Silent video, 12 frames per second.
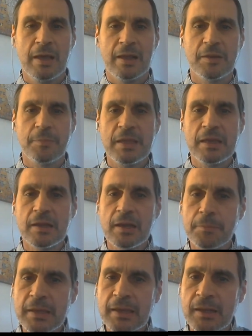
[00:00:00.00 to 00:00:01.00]
Let me
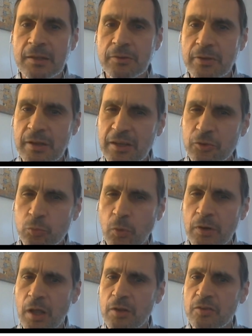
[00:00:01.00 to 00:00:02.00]
get into the next
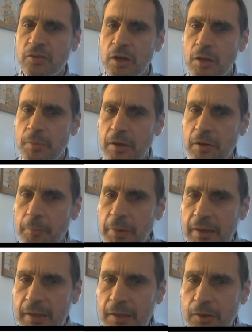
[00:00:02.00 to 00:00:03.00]
one that is a little bit
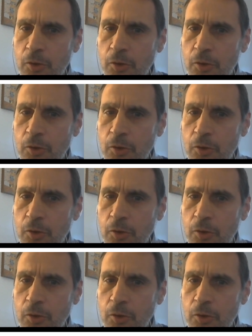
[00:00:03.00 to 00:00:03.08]
complicated.